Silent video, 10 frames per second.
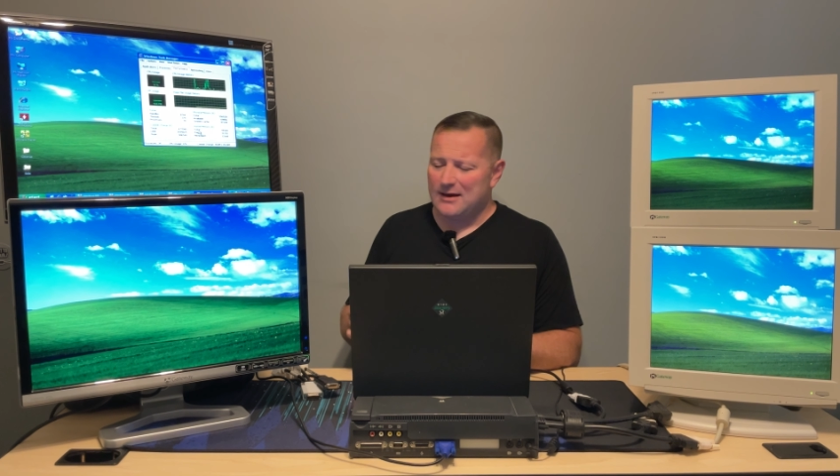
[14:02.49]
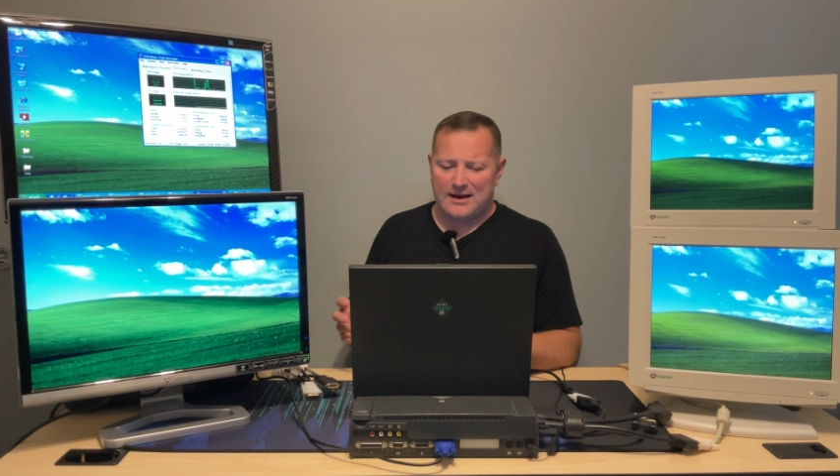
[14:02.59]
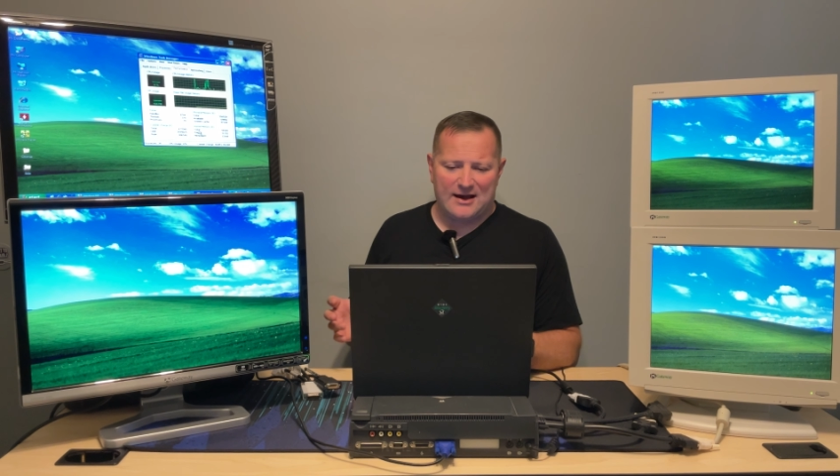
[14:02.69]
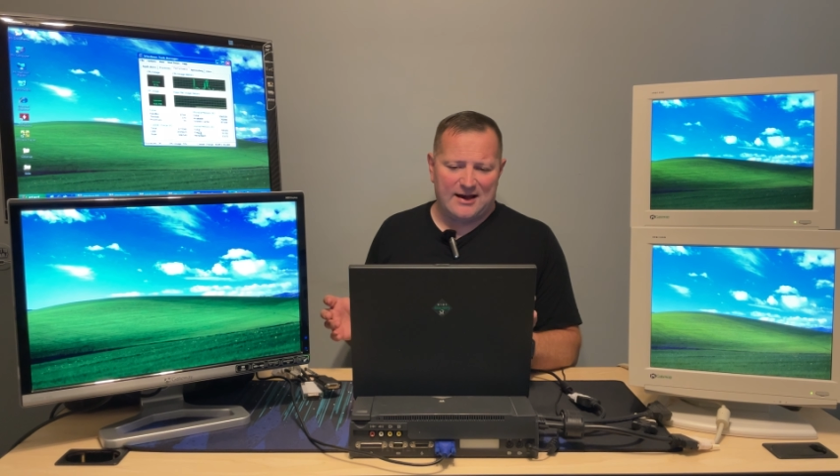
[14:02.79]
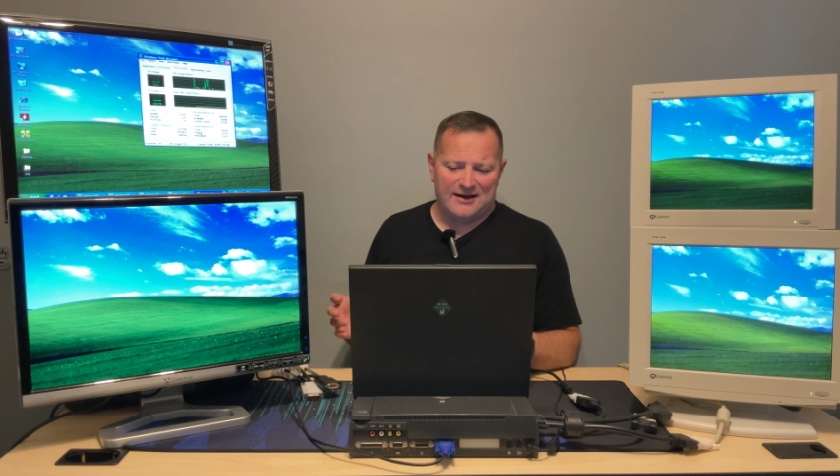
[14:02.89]

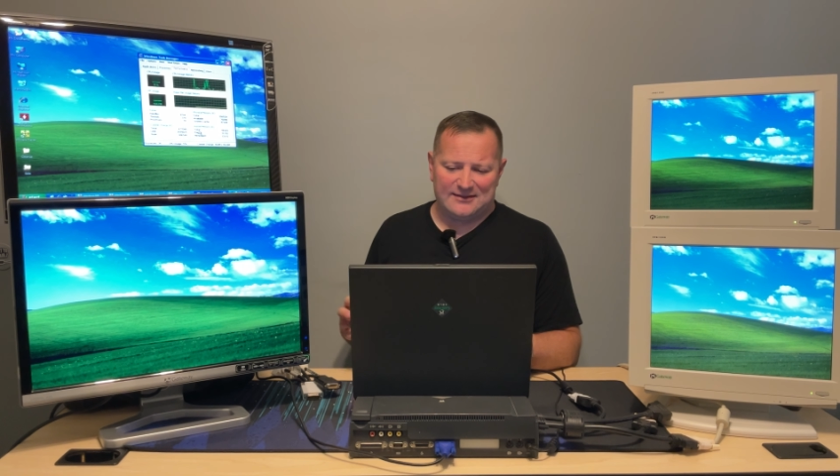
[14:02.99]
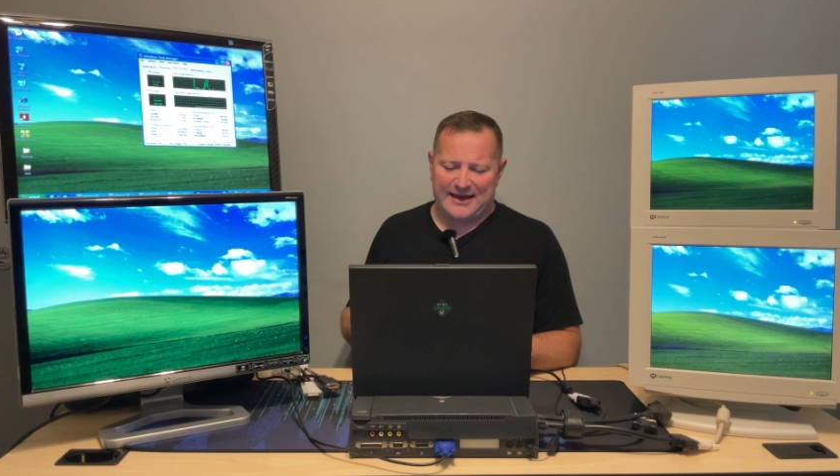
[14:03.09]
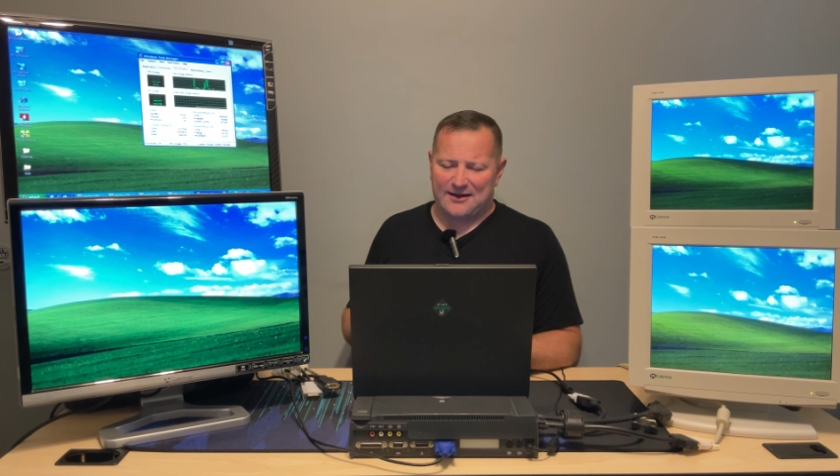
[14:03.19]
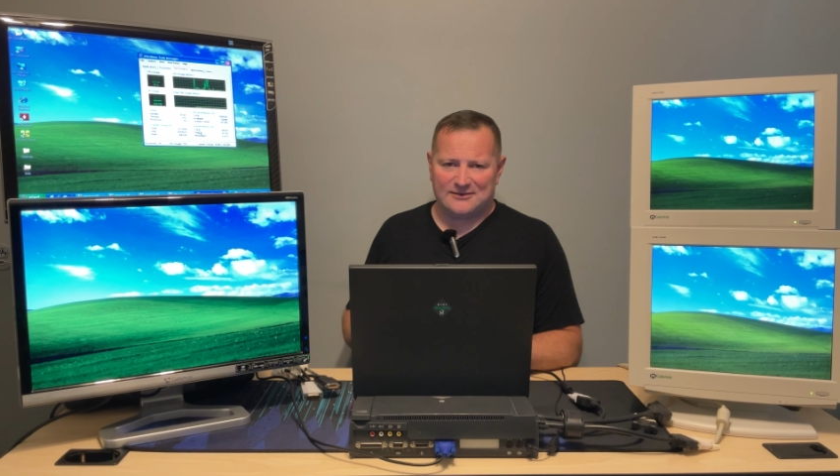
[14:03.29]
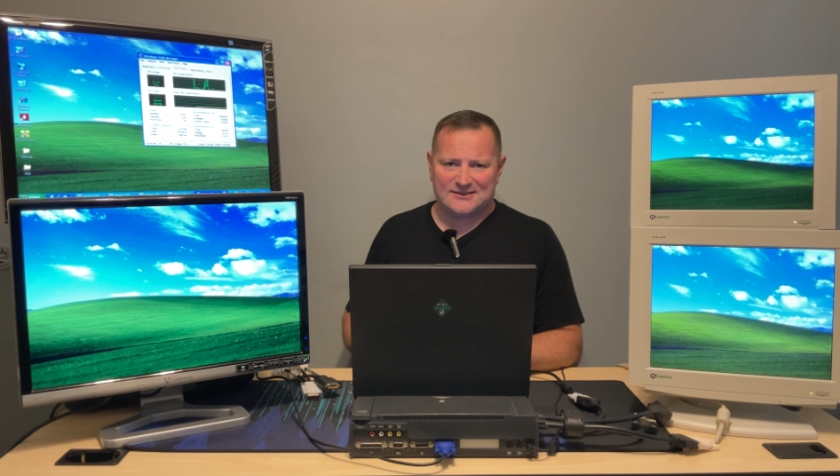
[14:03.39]

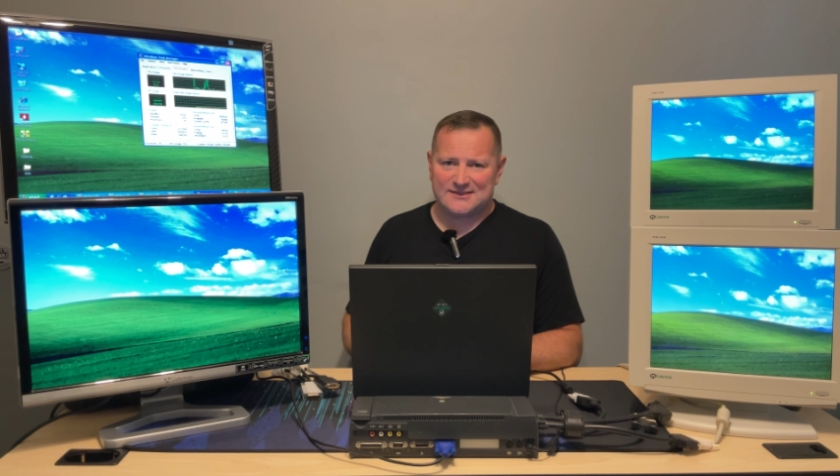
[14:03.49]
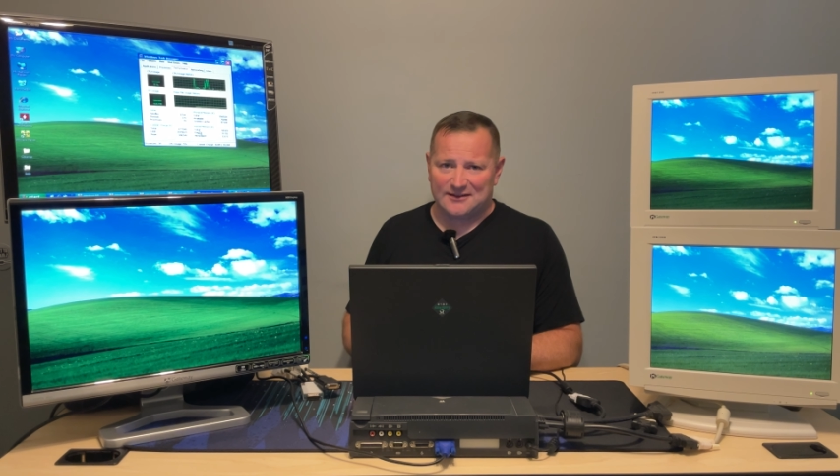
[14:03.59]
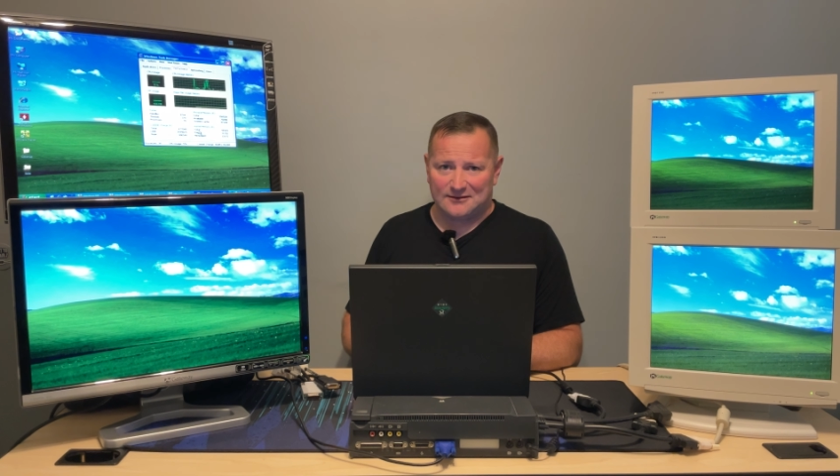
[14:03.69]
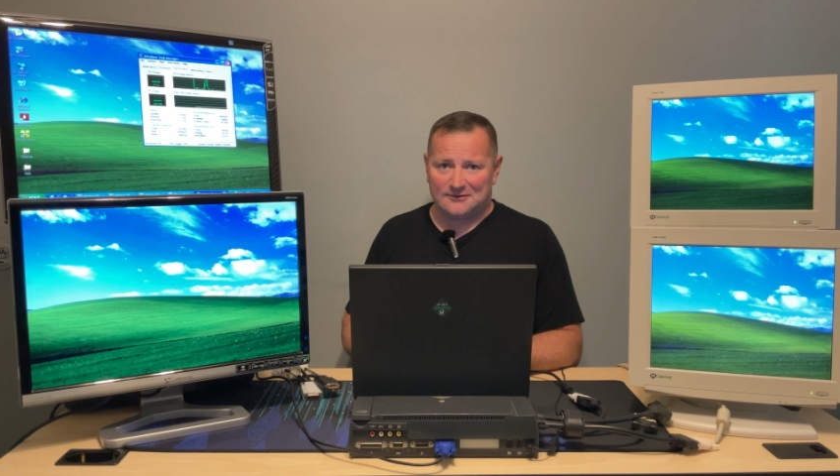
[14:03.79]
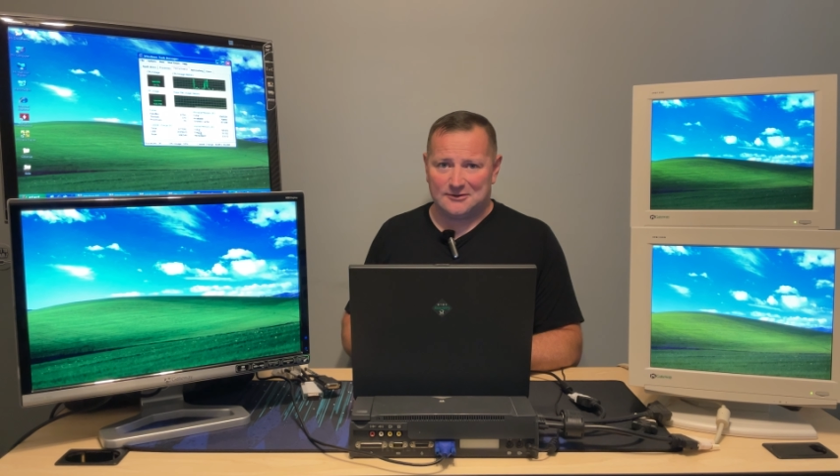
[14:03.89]
That
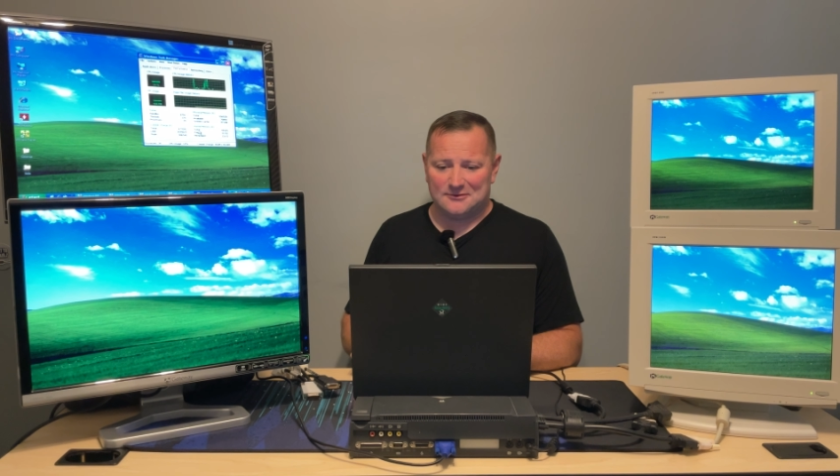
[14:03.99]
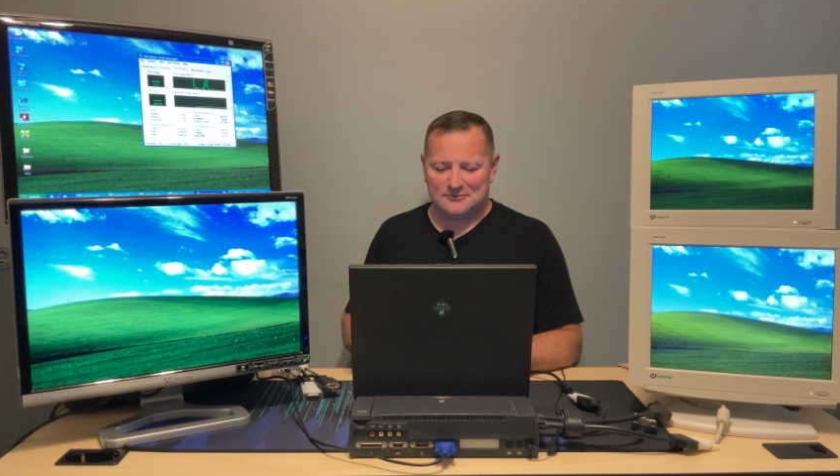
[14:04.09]
still